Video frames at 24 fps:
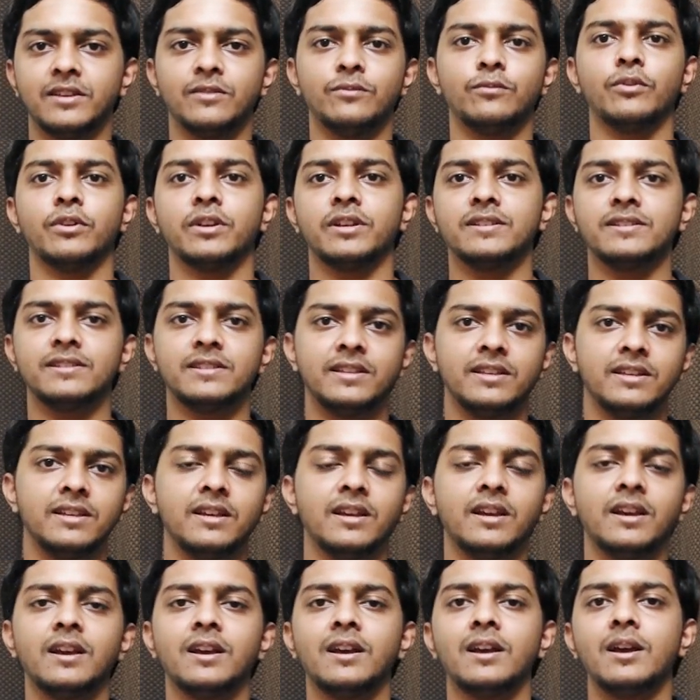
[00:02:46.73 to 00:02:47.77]
like, what is
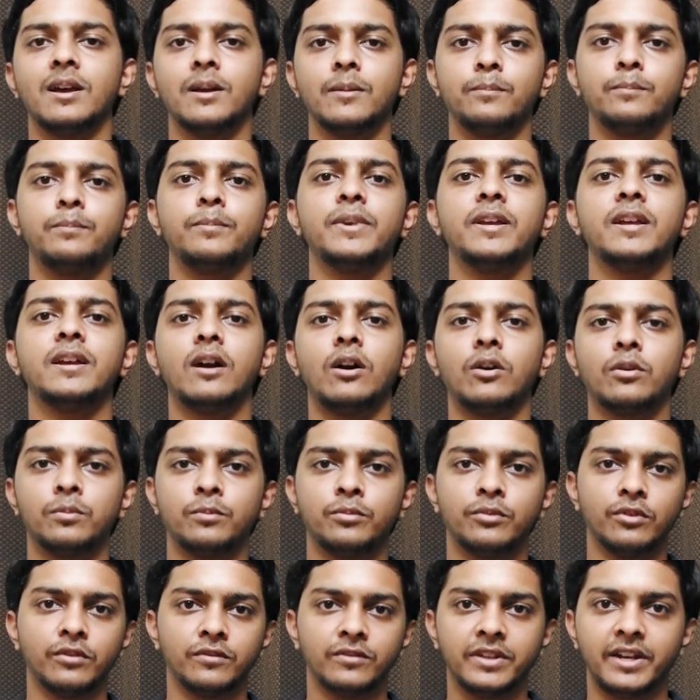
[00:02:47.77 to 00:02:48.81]
the peak
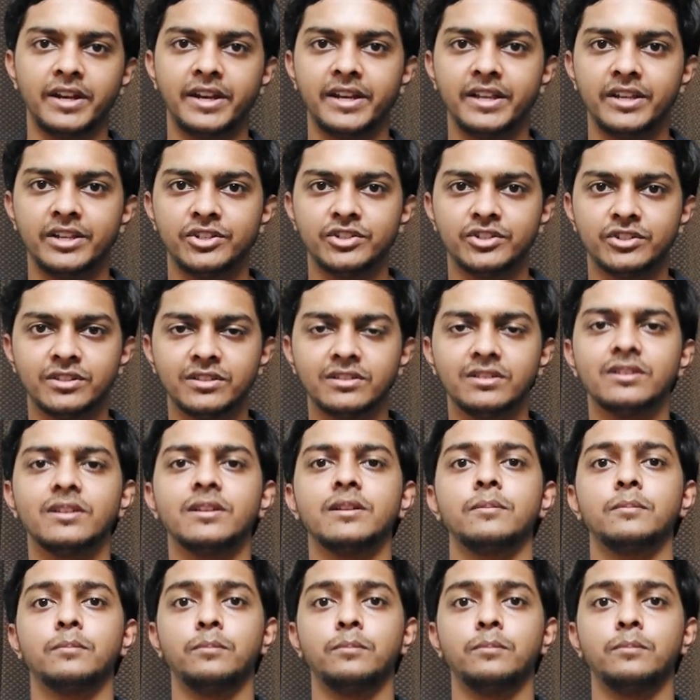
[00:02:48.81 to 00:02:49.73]
output of the radiation.